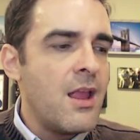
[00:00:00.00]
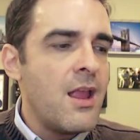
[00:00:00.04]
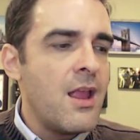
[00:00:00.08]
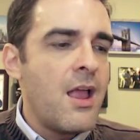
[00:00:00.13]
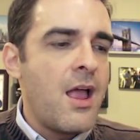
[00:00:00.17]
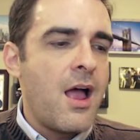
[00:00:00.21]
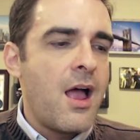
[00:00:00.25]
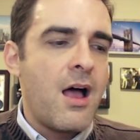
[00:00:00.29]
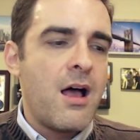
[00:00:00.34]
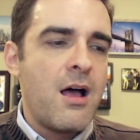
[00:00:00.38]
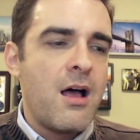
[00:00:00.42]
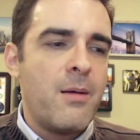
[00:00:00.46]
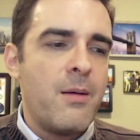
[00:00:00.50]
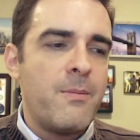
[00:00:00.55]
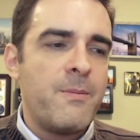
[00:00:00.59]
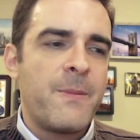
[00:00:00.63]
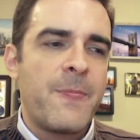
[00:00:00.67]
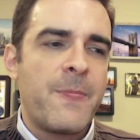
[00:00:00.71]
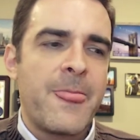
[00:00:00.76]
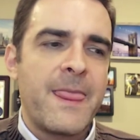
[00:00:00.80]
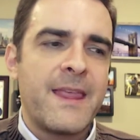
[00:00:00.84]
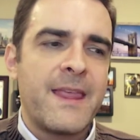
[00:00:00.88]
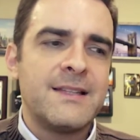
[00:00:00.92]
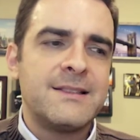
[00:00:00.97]
Um,
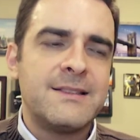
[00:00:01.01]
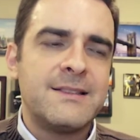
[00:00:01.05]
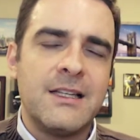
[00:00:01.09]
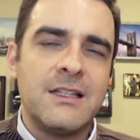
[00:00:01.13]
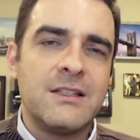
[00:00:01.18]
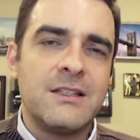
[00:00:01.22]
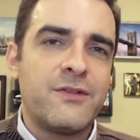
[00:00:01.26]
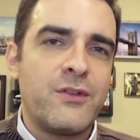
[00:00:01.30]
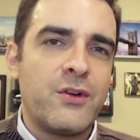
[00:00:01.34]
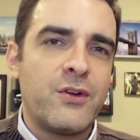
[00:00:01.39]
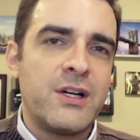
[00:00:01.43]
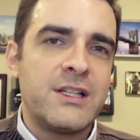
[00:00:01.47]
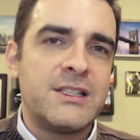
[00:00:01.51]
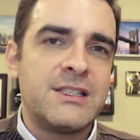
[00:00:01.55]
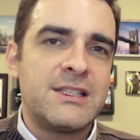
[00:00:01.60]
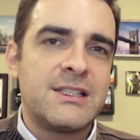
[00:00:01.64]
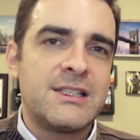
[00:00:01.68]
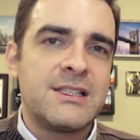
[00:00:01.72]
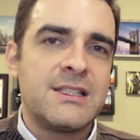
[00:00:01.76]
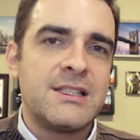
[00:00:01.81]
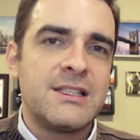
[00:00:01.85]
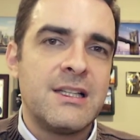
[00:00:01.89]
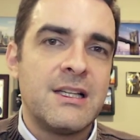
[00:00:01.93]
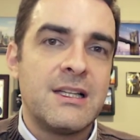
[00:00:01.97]

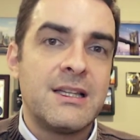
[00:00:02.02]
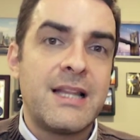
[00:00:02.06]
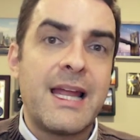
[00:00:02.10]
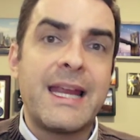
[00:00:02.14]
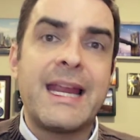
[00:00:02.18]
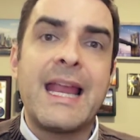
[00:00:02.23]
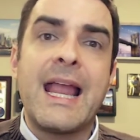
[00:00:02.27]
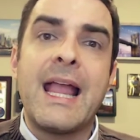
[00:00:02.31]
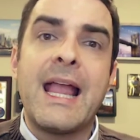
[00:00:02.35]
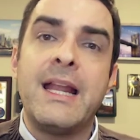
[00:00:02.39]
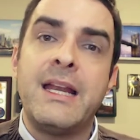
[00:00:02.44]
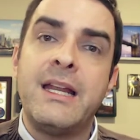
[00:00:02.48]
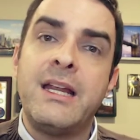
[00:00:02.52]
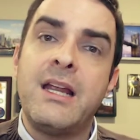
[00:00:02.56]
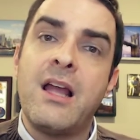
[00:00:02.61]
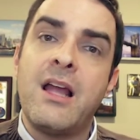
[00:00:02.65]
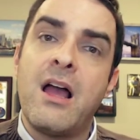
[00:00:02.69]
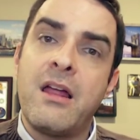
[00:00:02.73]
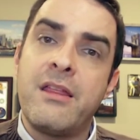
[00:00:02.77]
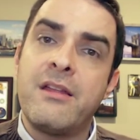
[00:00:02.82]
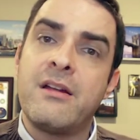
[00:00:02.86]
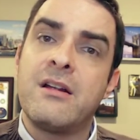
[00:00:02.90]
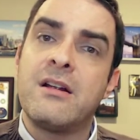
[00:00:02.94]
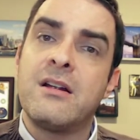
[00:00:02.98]
Salesforce like any
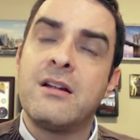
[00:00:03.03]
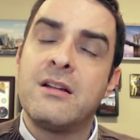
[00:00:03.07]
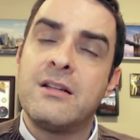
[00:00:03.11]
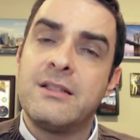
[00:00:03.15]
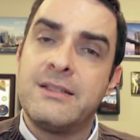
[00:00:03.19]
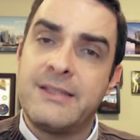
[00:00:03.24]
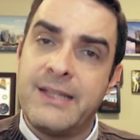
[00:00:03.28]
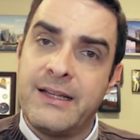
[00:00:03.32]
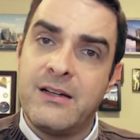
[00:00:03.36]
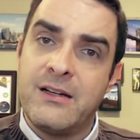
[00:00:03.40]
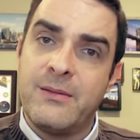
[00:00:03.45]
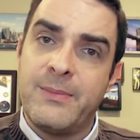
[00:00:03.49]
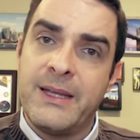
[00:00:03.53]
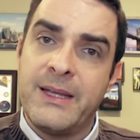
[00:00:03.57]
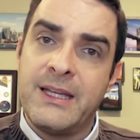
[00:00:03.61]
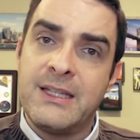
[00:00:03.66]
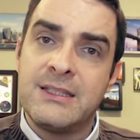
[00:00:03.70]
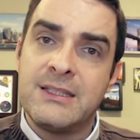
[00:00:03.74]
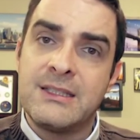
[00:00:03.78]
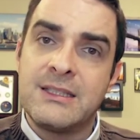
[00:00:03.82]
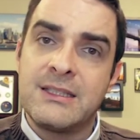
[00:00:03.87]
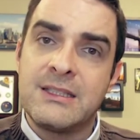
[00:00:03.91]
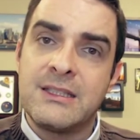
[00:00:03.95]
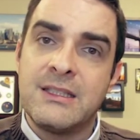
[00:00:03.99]
other
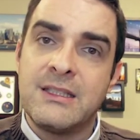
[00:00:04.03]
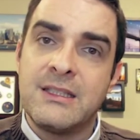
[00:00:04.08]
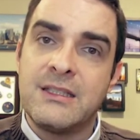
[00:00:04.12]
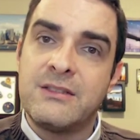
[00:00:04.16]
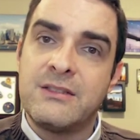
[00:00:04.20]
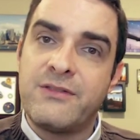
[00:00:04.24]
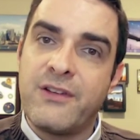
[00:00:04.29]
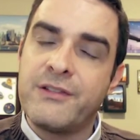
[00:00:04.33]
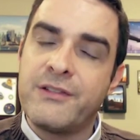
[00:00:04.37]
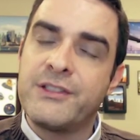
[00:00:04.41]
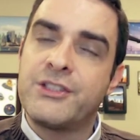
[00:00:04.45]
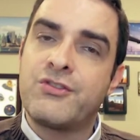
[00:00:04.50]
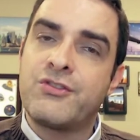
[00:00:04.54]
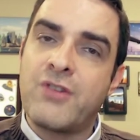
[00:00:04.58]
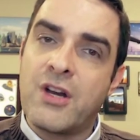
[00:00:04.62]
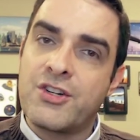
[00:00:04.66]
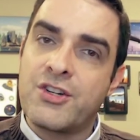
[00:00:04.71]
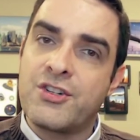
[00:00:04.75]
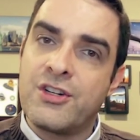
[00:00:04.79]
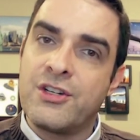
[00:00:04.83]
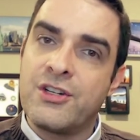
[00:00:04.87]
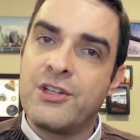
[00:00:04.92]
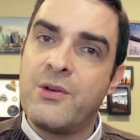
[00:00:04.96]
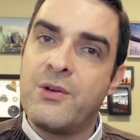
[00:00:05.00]
database, is very
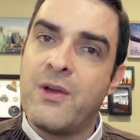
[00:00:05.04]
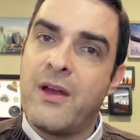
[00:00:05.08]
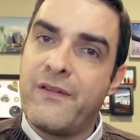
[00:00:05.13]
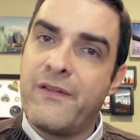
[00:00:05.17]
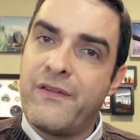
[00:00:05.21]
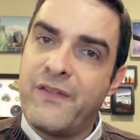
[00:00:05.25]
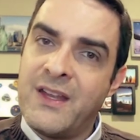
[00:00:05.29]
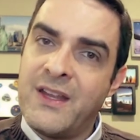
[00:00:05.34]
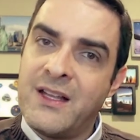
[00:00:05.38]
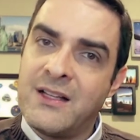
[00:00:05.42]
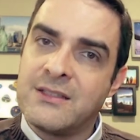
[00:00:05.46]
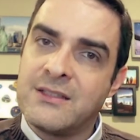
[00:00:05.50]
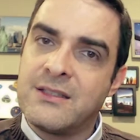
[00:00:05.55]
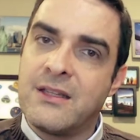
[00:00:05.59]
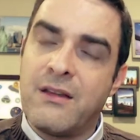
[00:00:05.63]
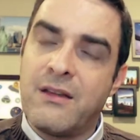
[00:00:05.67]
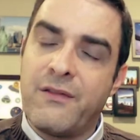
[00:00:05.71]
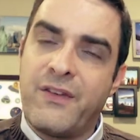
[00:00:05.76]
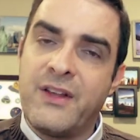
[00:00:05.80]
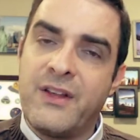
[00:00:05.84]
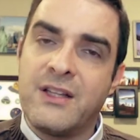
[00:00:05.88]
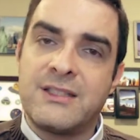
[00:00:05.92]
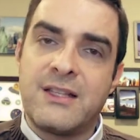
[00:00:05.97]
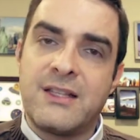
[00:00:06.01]
structured. You have fields, and the
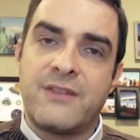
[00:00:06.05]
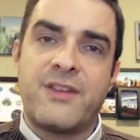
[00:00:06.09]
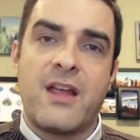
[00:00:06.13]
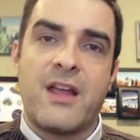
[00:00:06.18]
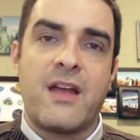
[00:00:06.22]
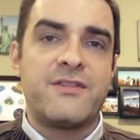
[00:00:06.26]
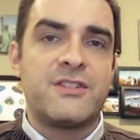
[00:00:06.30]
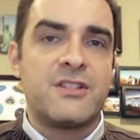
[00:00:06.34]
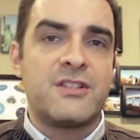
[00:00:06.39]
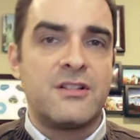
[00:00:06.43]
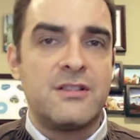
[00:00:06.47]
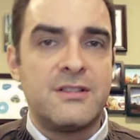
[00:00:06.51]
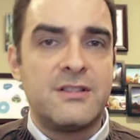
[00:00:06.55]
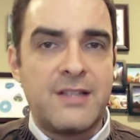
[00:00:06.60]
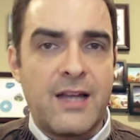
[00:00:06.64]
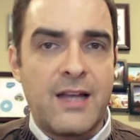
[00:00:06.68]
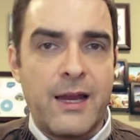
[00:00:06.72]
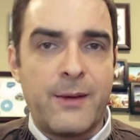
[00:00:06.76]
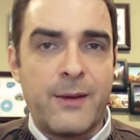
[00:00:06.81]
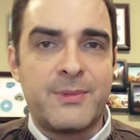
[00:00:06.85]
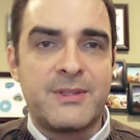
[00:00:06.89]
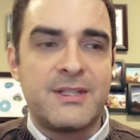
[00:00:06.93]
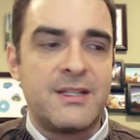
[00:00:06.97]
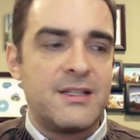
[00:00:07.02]
fields have to have certain
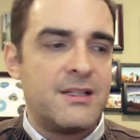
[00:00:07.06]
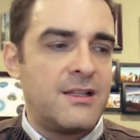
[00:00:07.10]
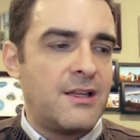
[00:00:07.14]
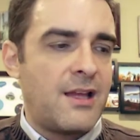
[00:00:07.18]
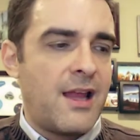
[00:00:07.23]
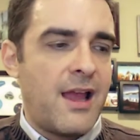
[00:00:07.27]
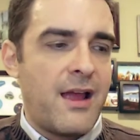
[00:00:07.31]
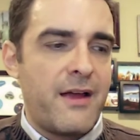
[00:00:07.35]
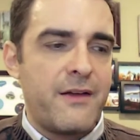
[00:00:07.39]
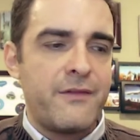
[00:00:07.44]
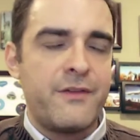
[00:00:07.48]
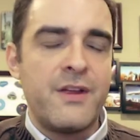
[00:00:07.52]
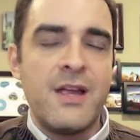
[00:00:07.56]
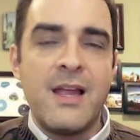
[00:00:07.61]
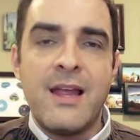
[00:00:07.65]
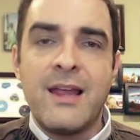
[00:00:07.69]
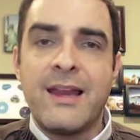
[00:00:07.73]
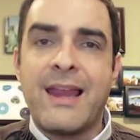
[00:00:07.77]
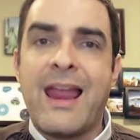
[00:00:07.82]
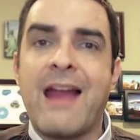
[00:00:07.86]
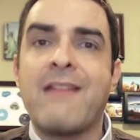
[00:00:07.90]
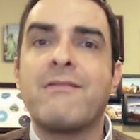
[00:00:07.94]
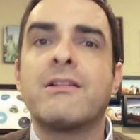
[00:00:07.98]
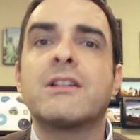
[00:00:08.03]
types, and you have
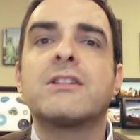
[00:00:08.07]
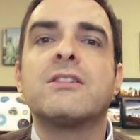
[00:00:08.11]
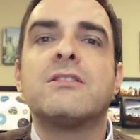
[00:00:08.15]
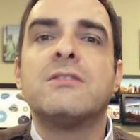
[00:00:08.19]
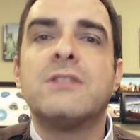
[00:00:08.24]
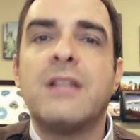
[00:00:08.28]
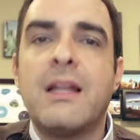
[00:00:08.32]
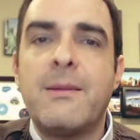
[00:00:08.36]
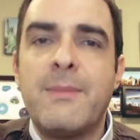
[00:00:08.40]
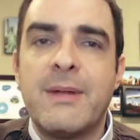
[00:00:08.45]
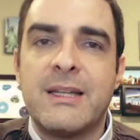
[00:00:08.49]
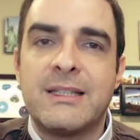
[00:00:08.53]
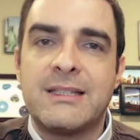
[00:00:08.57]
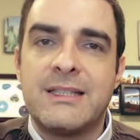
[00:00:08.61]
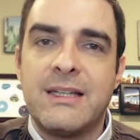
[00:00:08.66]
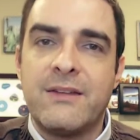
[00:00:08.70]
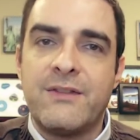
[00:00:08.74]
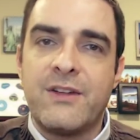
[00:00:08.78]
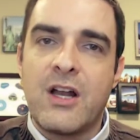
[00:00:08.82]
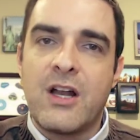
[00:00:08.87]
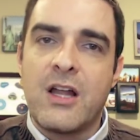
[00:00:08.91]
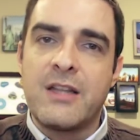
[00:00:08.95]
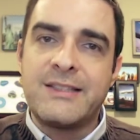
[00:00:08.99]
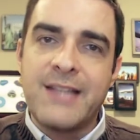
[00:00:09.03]
character limits
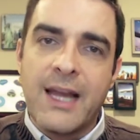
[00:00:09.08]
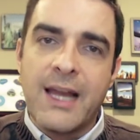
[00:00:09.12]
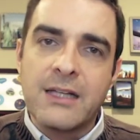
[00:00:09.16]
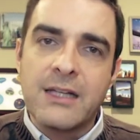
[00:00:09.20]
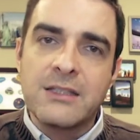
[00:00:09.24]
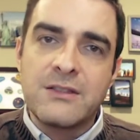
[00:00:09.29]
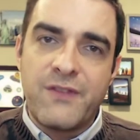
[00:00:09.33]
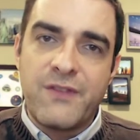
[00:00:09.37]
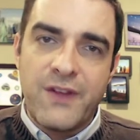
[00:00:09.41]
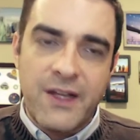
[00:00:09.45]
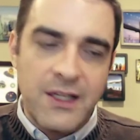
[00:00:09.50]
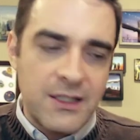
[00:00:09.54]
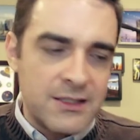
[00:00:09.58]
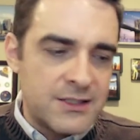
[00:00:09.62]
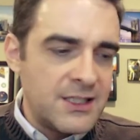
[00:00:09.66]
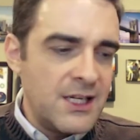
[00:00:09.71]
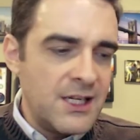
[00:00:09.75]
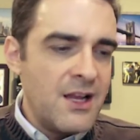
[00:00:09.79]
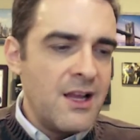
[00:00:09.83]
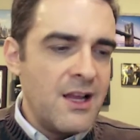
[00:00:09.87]
even on text fields.